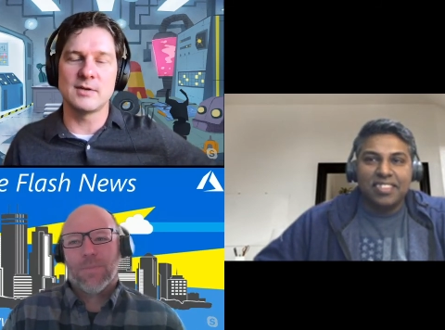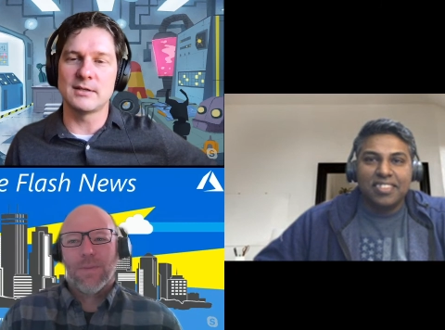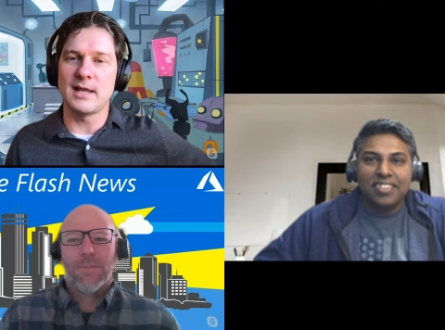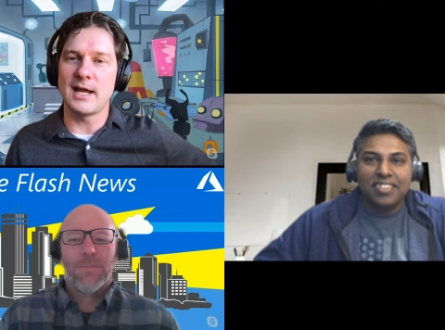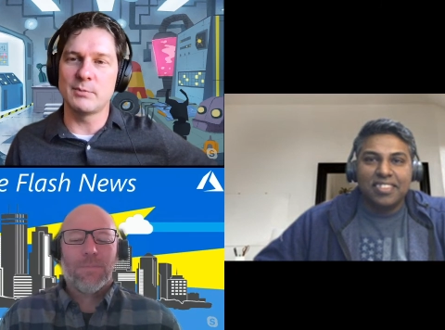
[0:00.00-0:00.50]
Speaker 1: hit the
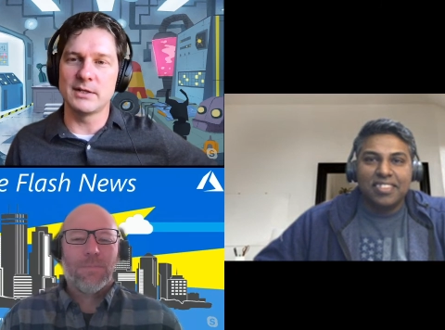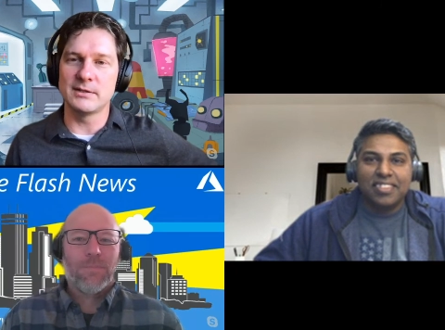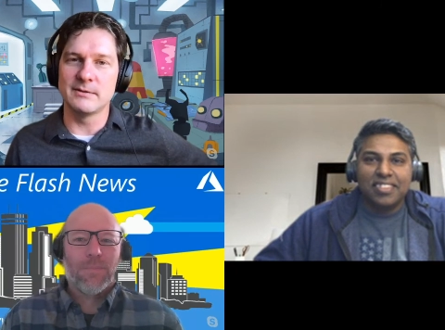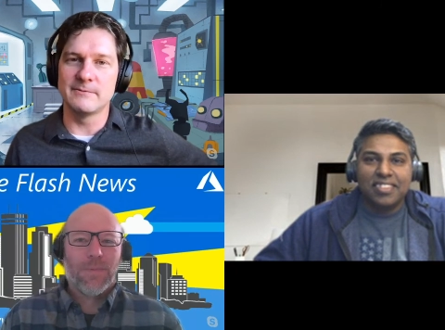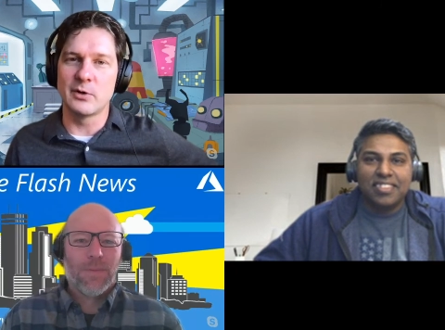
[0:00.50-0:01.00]
like button to
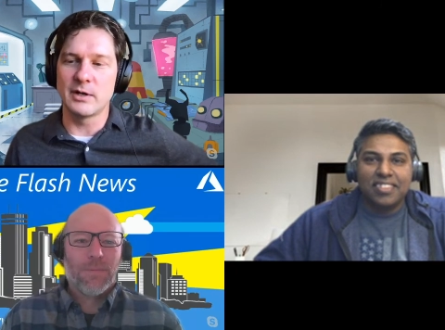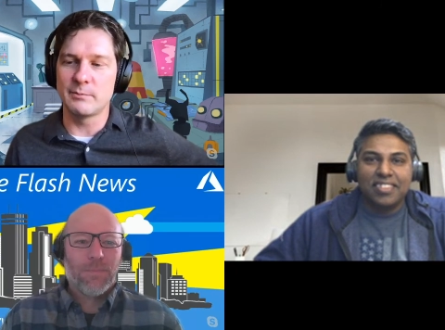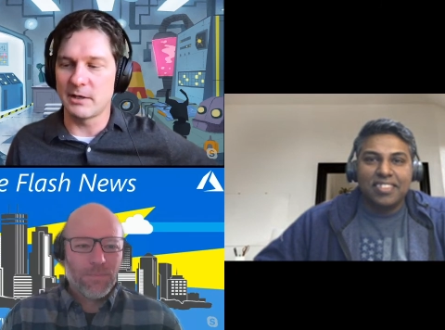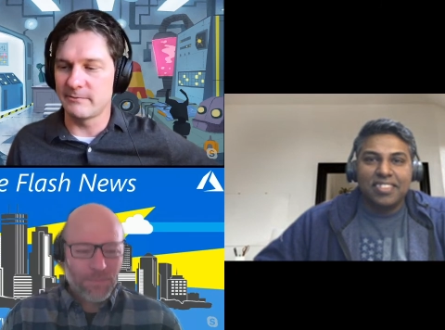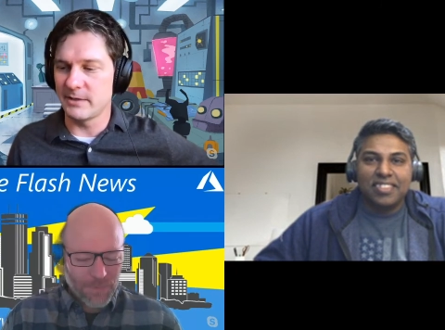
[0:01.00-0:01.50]
vote up our
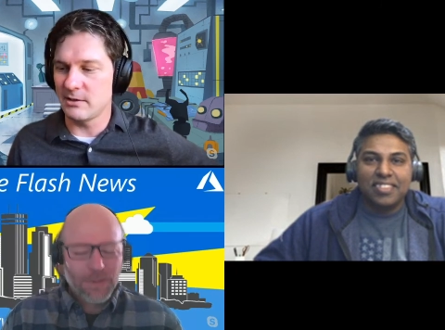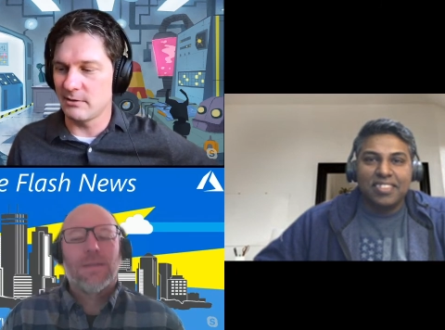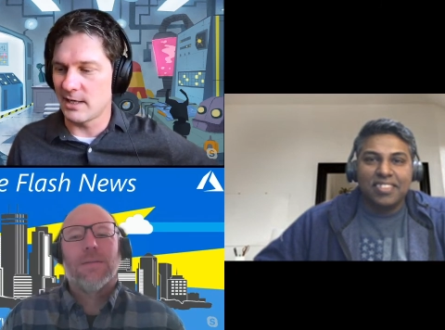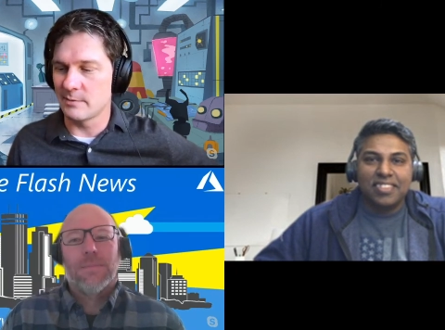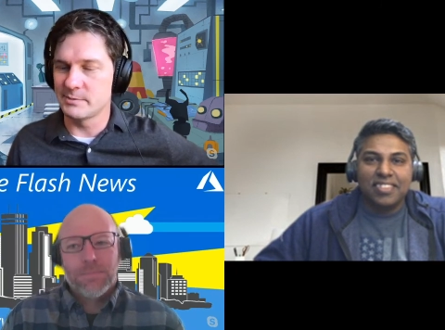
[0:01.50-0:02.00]
video. It
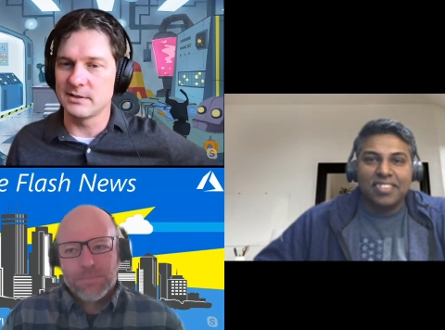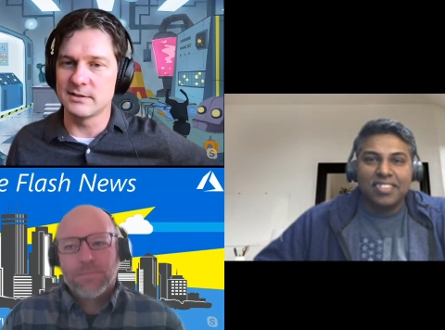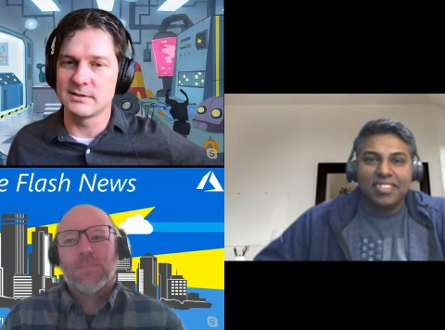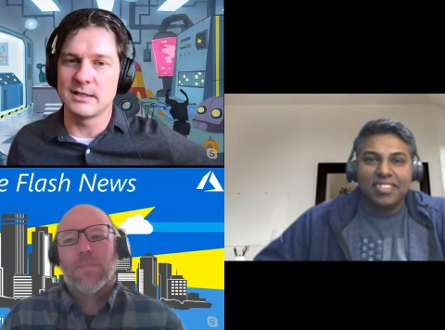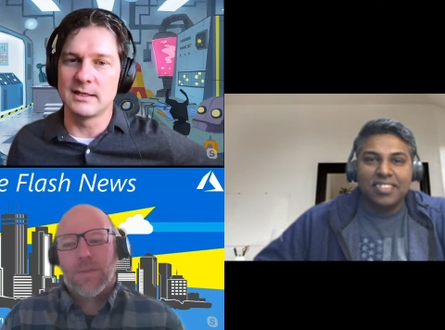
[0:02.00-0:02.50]
helps us
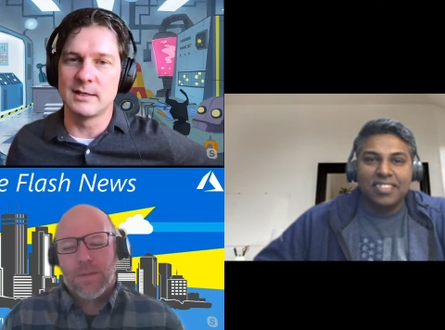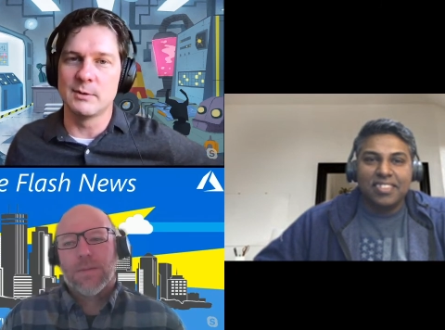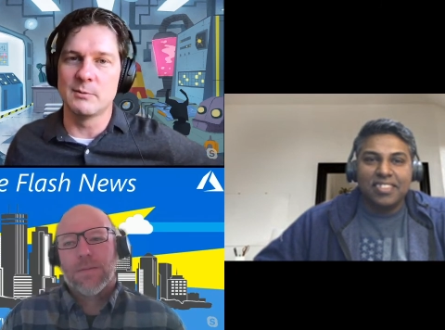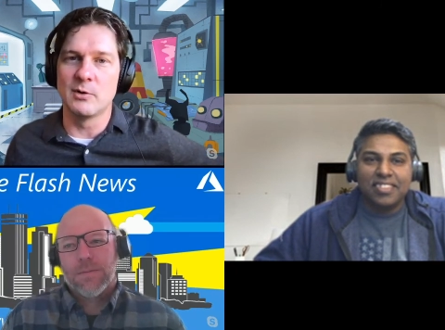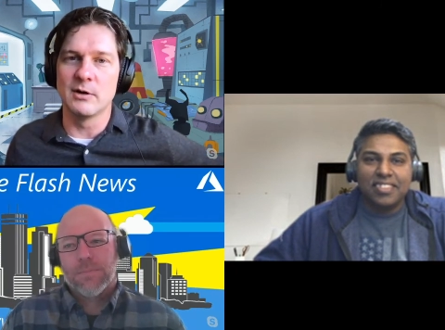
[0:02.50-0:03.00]
get a little bit
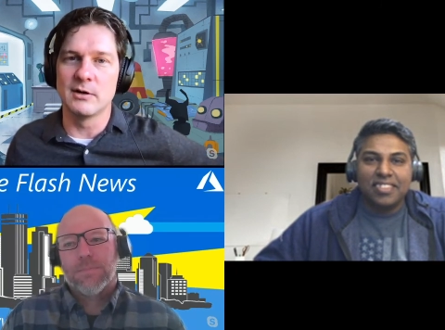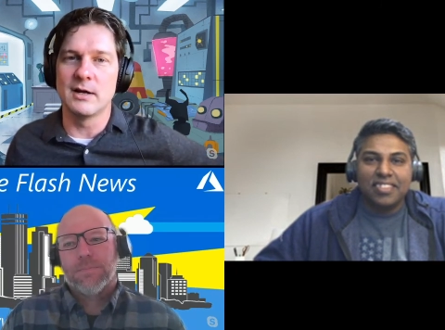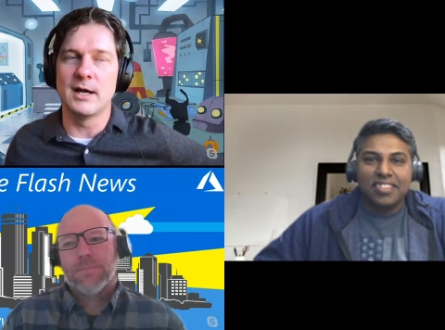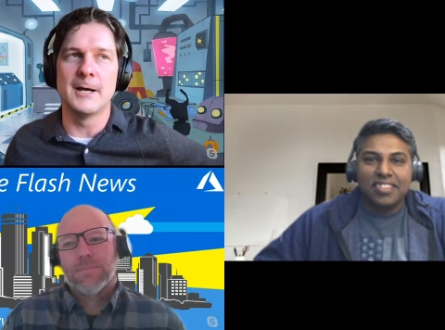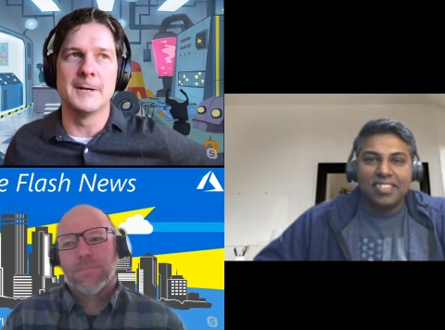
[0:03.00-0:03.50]
more
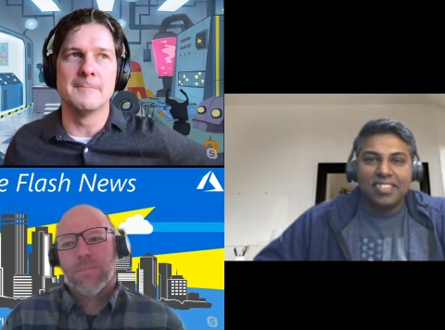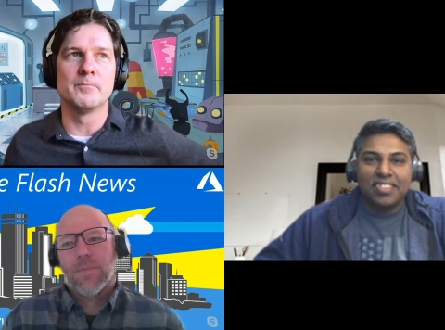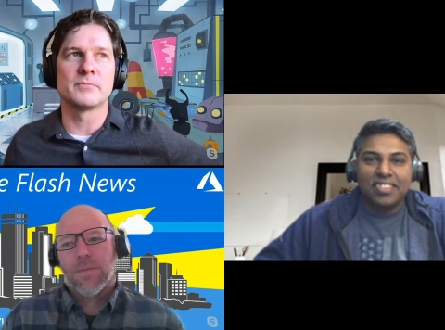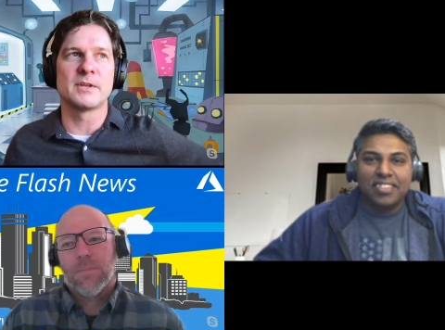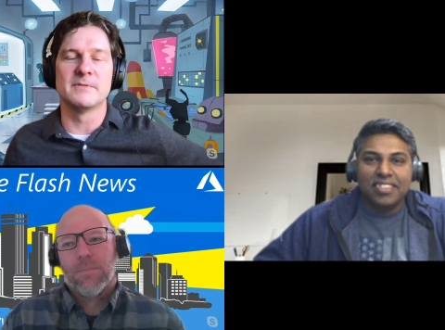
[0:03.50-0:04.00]
um,
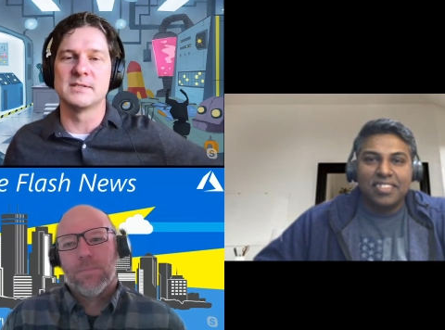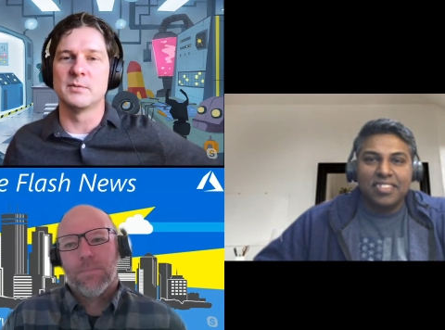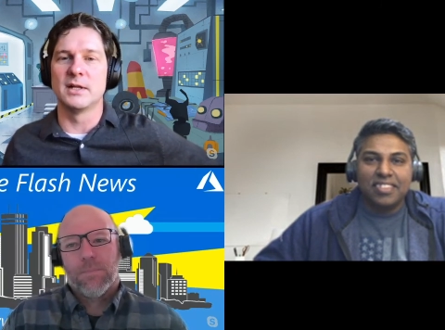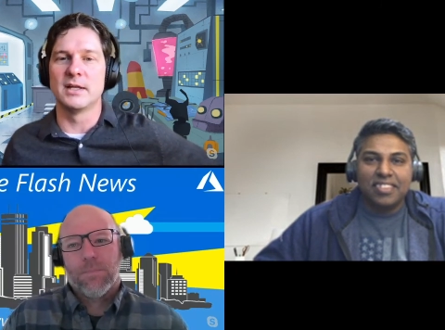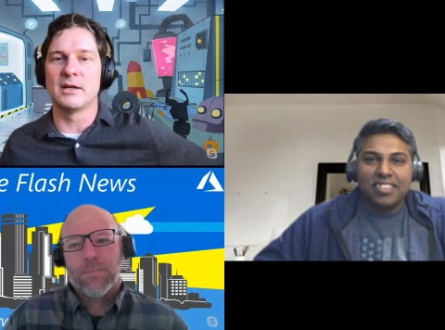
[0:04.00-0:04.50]

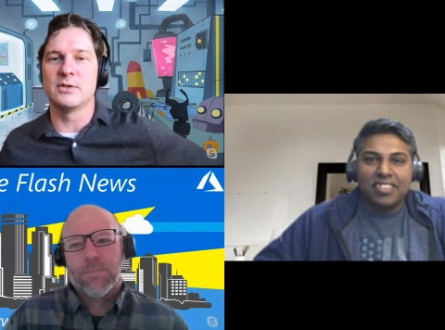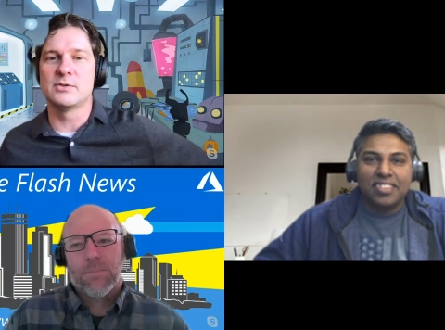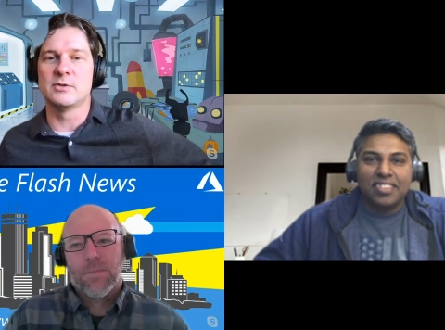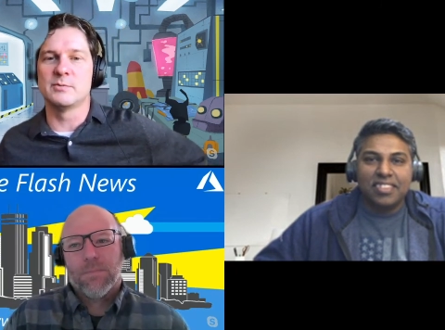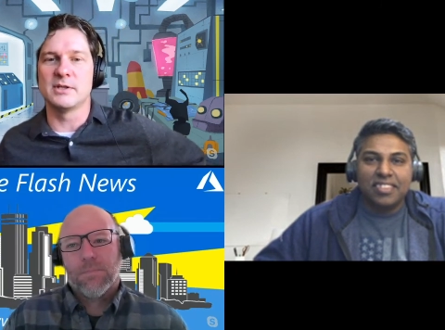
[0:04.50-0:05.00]
visibility on YouTube.
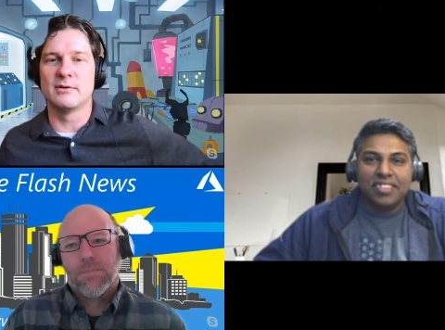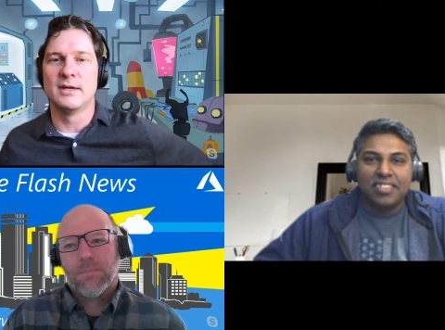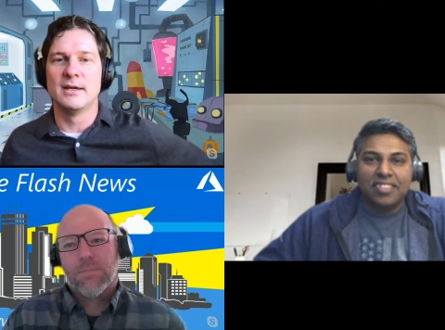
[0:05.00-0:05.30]
So